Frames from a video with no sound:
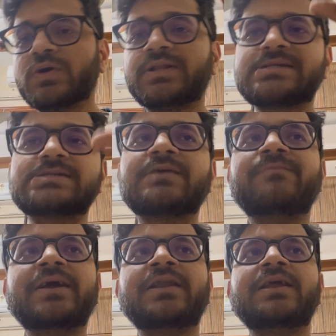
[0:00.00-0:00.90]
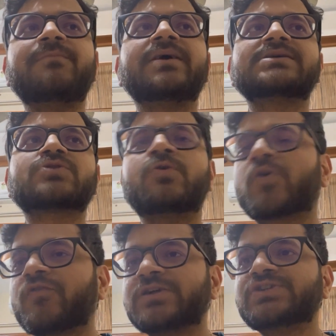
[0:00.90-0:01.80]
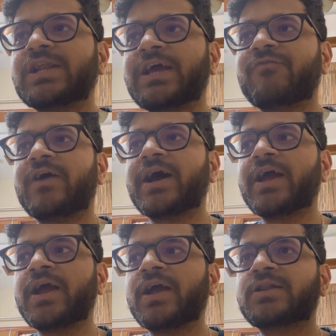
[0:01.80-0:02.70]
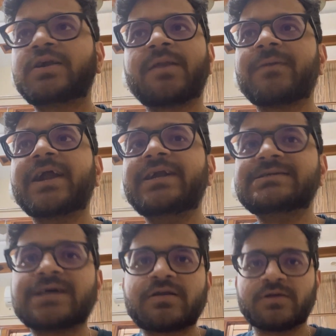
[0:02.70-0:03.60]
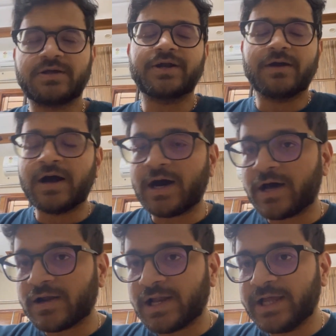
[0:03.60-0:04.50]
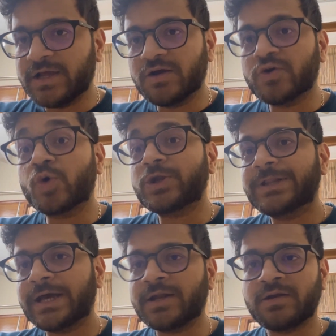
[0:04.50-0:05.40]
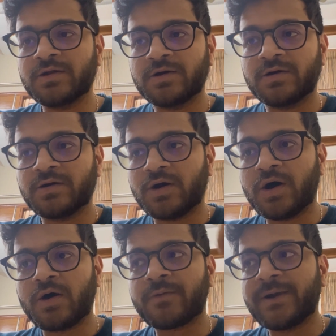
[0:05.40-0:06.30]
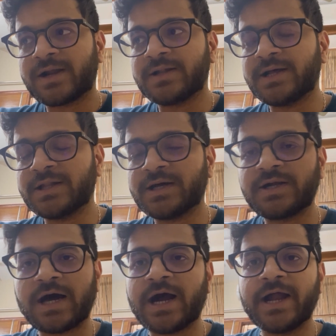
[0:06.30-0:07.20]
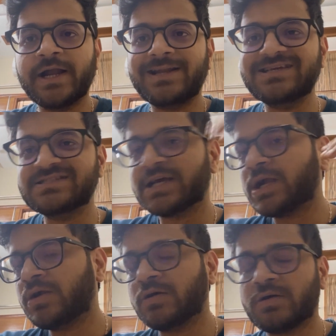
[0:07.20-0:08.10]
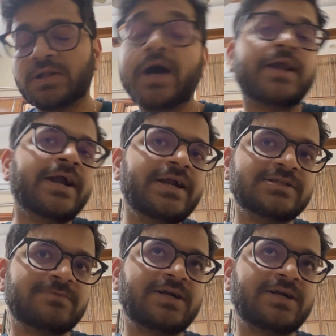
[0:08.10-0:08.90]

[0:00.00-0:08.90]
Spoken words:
this is the mainly biggest controversy, why the IIITs are good than or better than the IITs and the NITs.